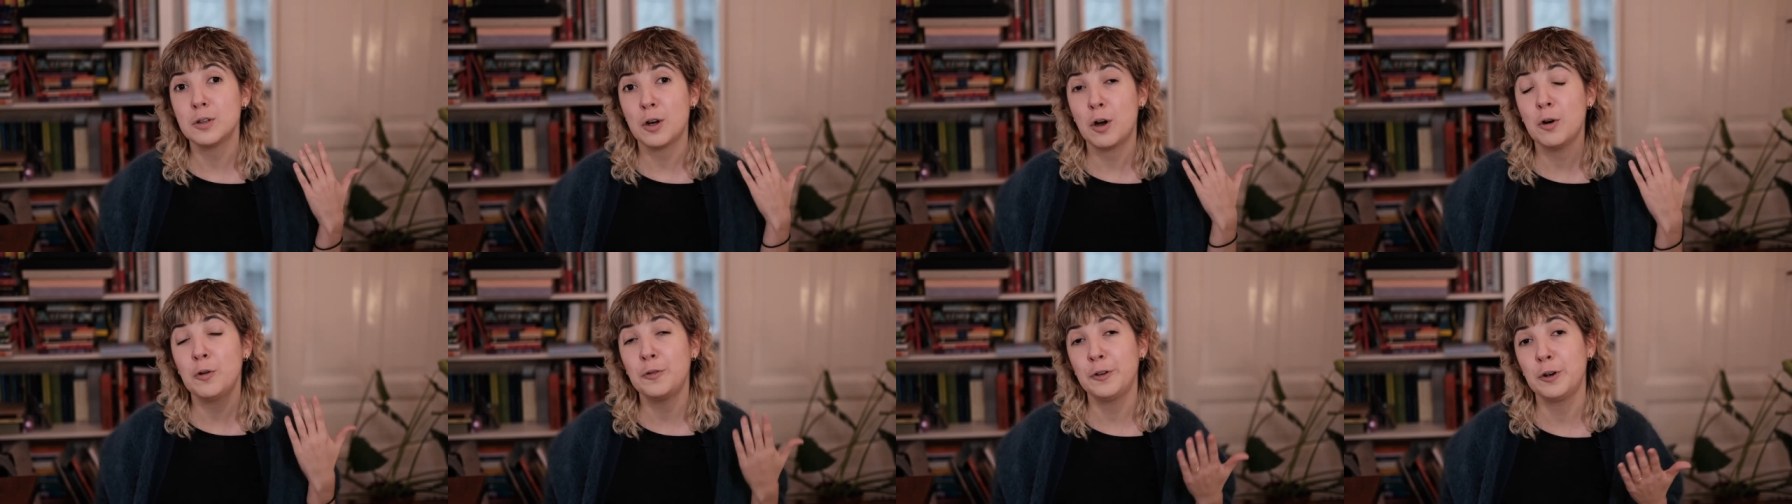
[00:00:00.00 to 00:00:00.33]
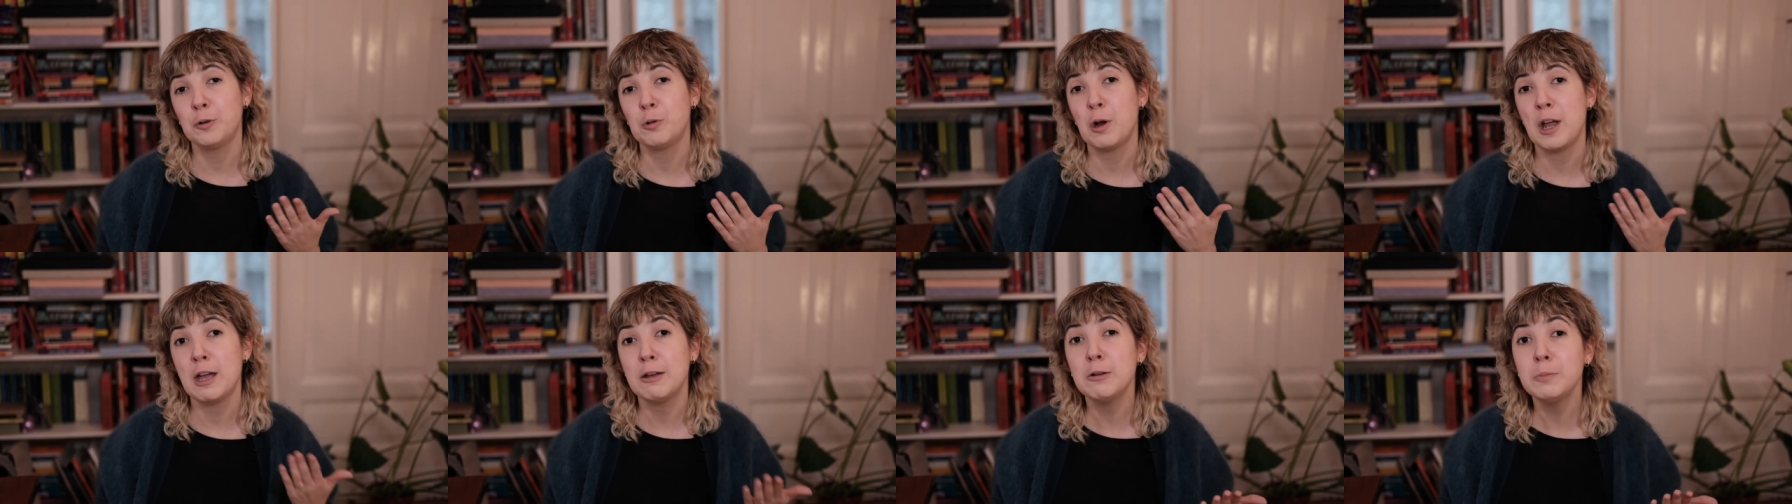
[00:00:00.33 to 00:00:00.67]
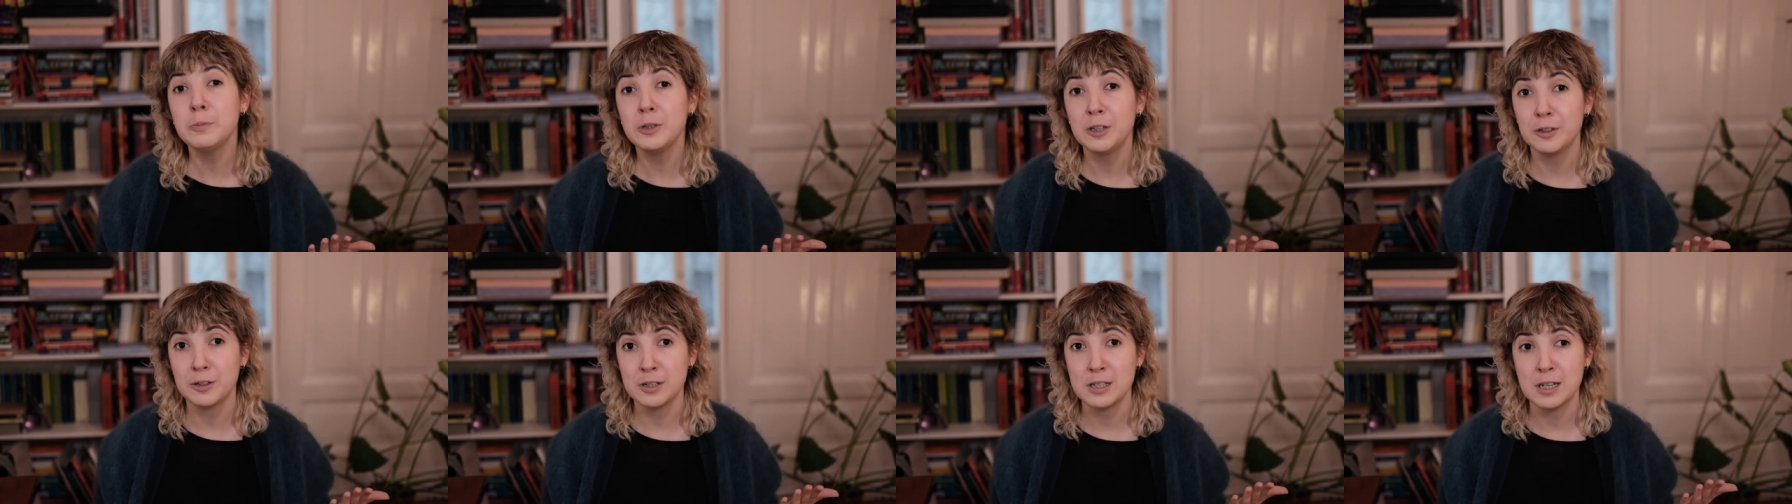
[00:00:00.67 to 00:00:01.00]
overwhelm
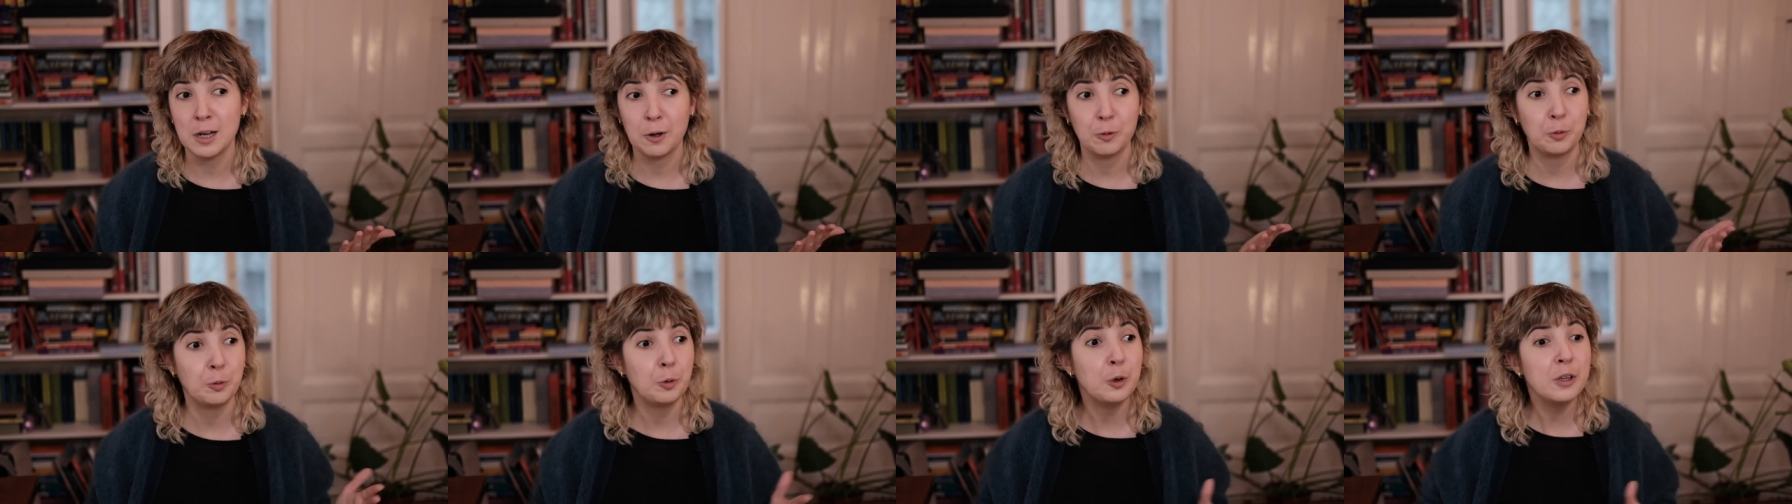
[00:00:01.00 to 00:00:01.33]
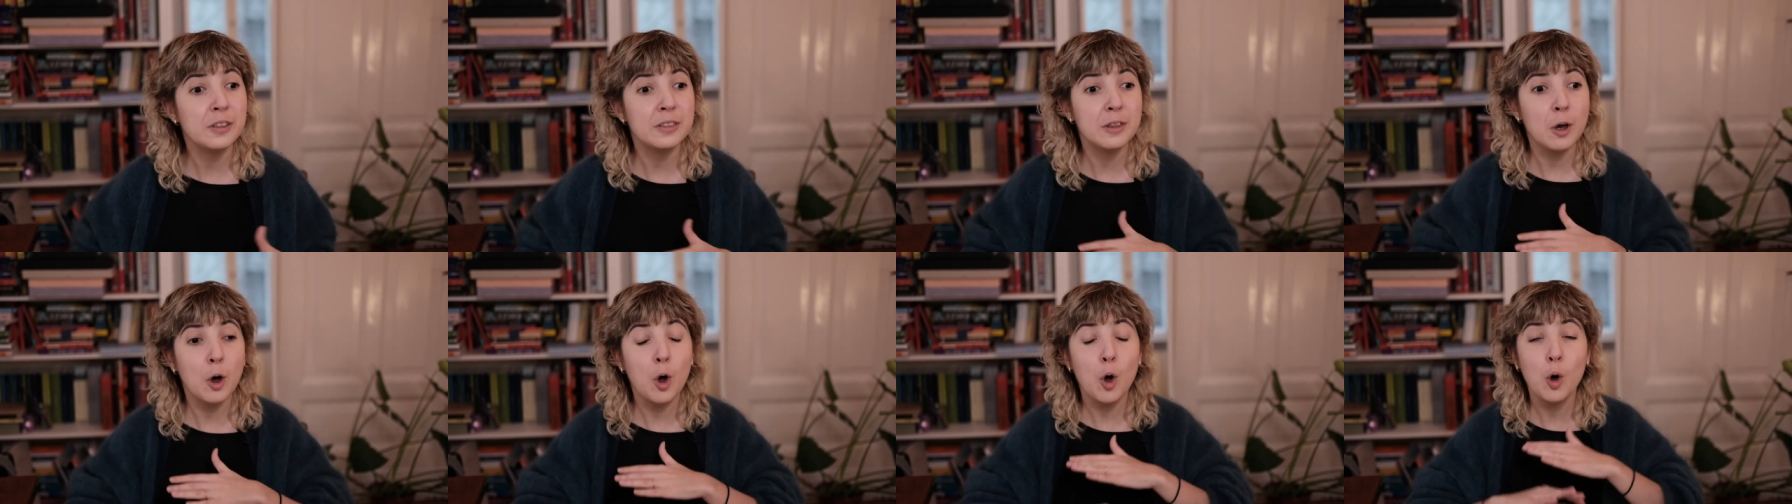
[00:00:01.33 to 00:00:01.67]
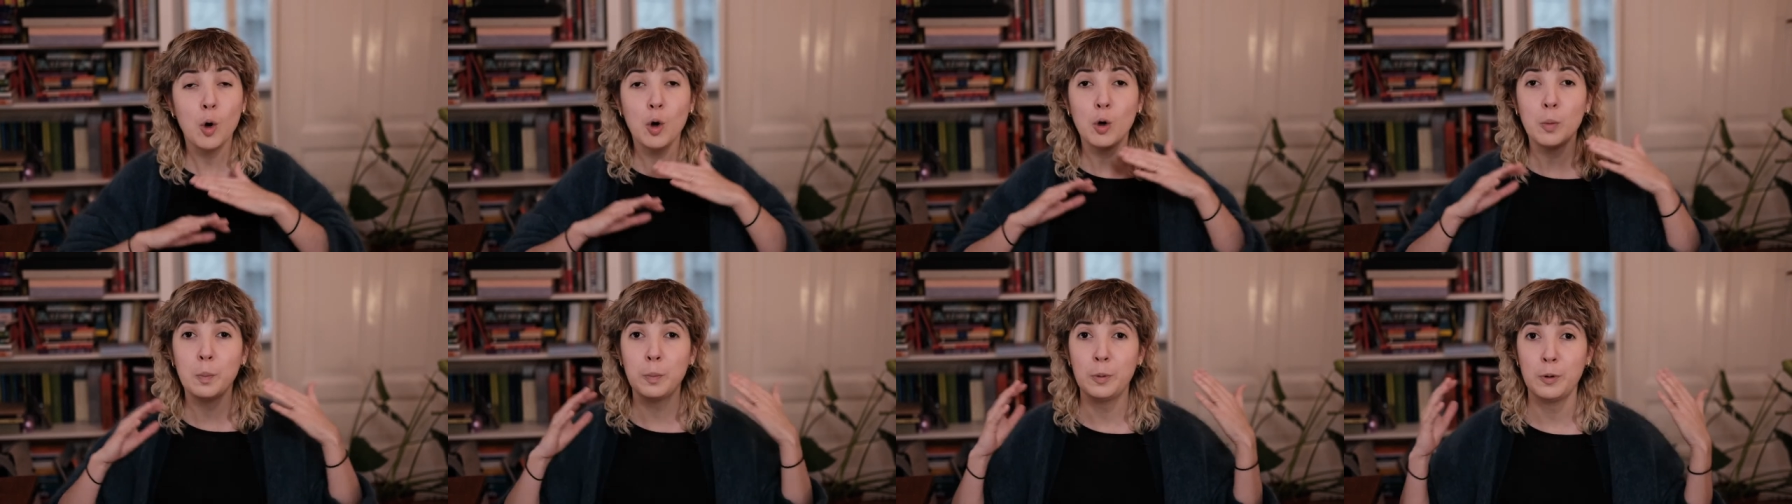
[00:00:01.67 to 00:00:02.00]
yourself with the
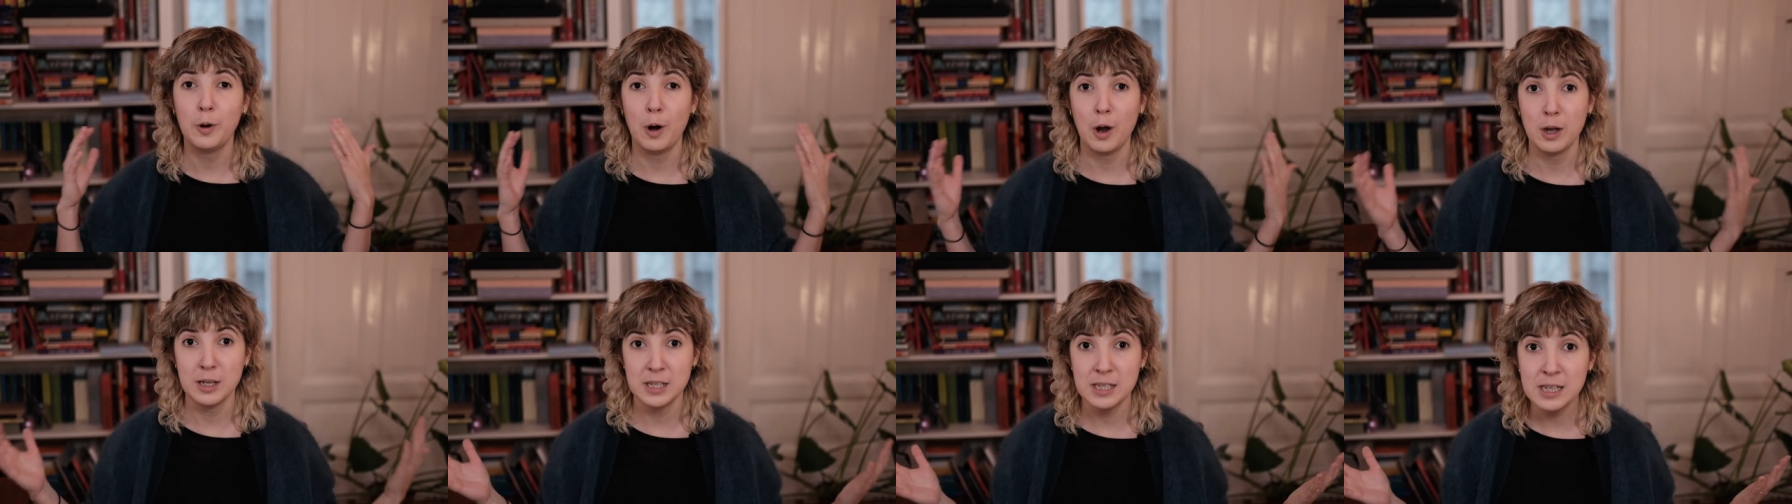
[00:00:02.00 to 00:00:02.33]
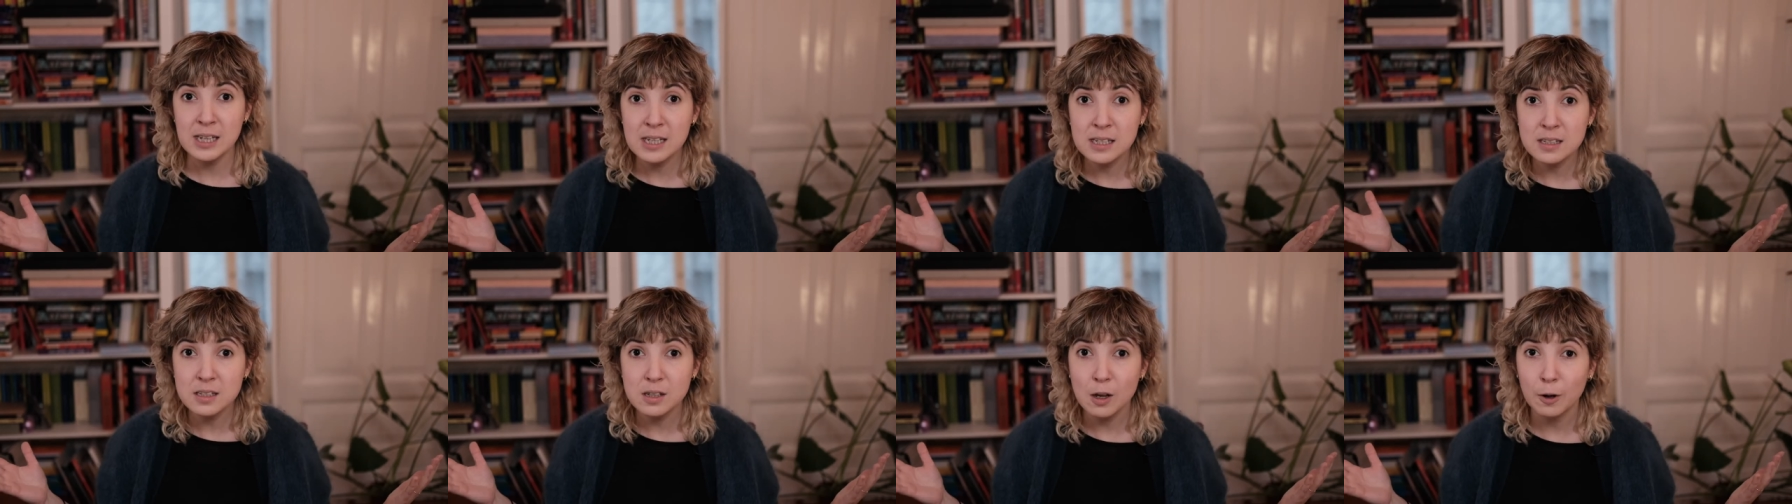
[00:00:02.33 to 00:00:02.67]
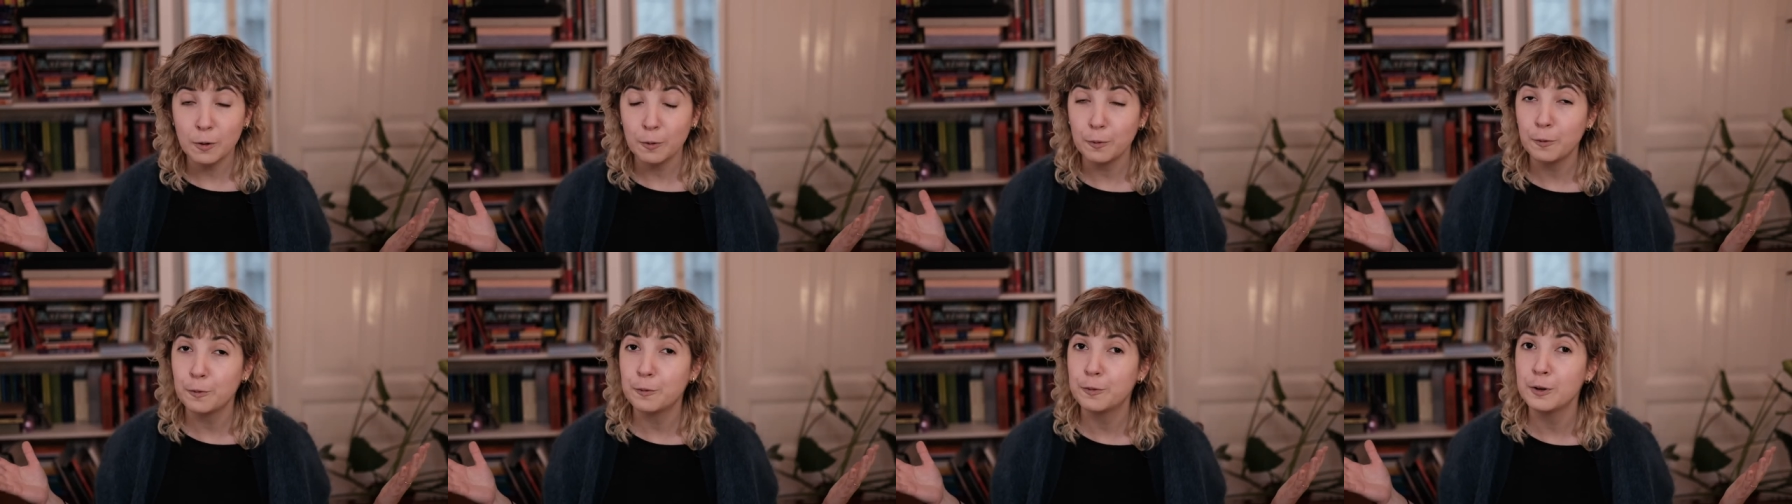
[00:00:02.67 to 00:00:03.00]
whole process
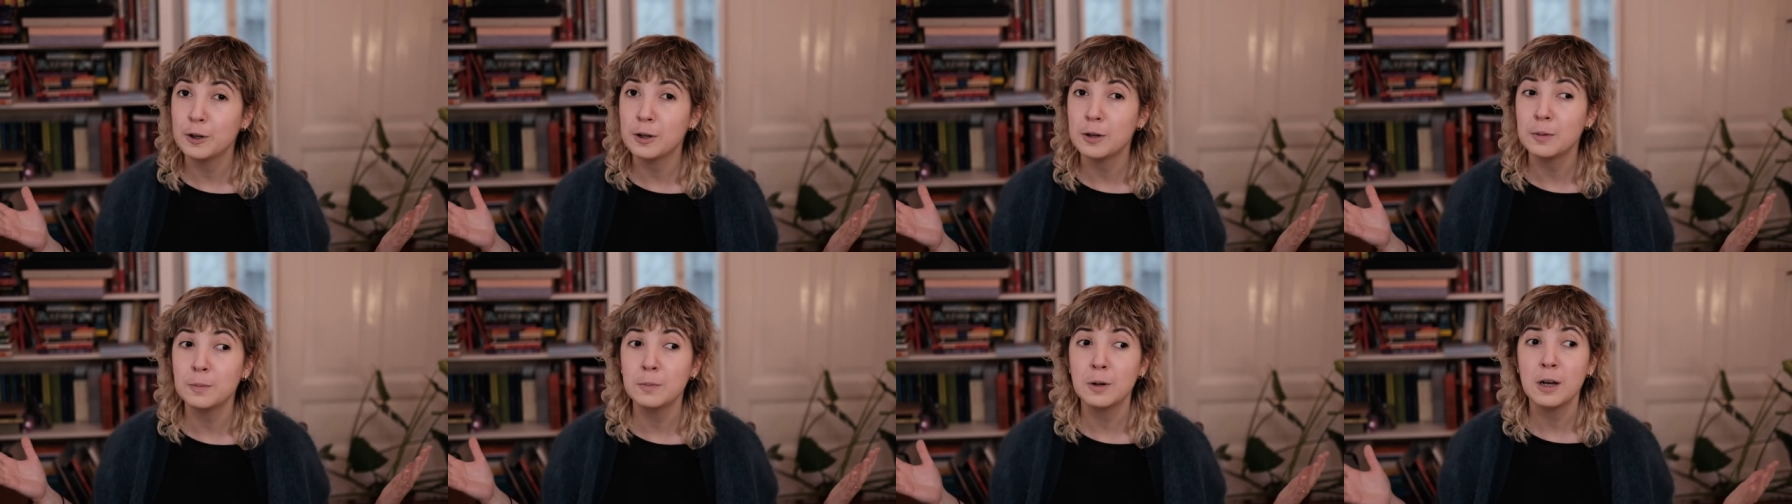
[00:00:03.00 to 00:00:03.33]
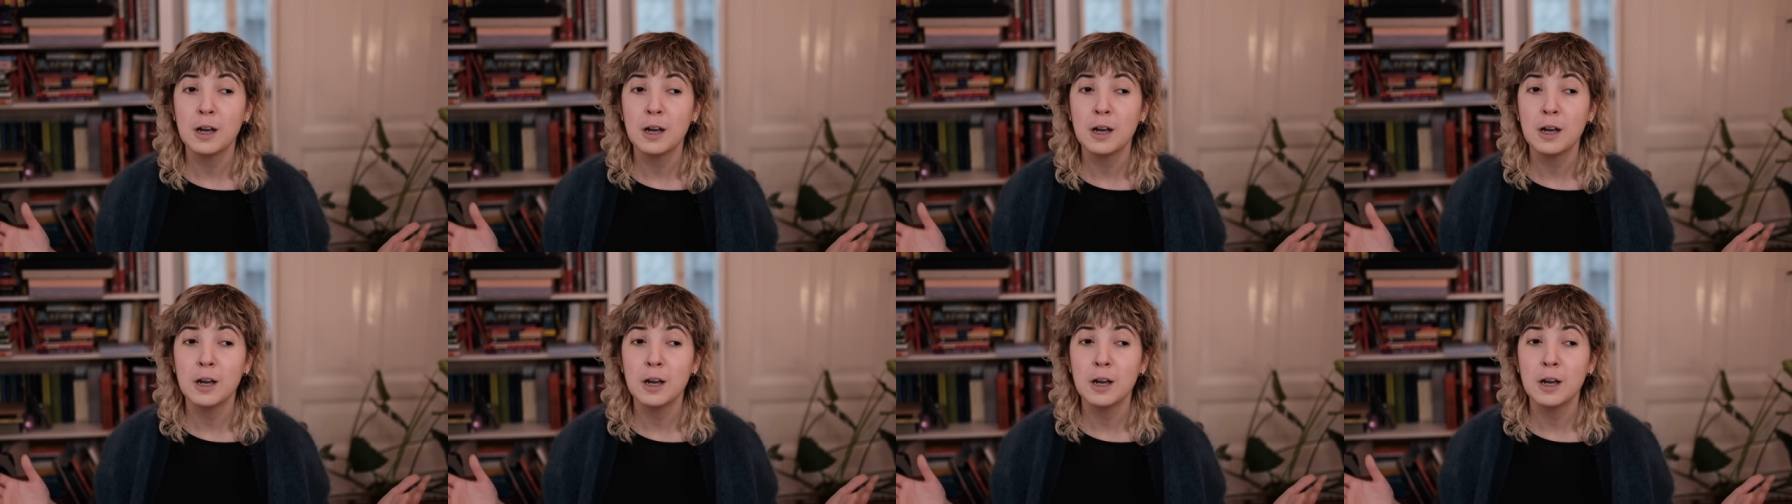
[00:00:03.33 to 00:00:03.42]
of film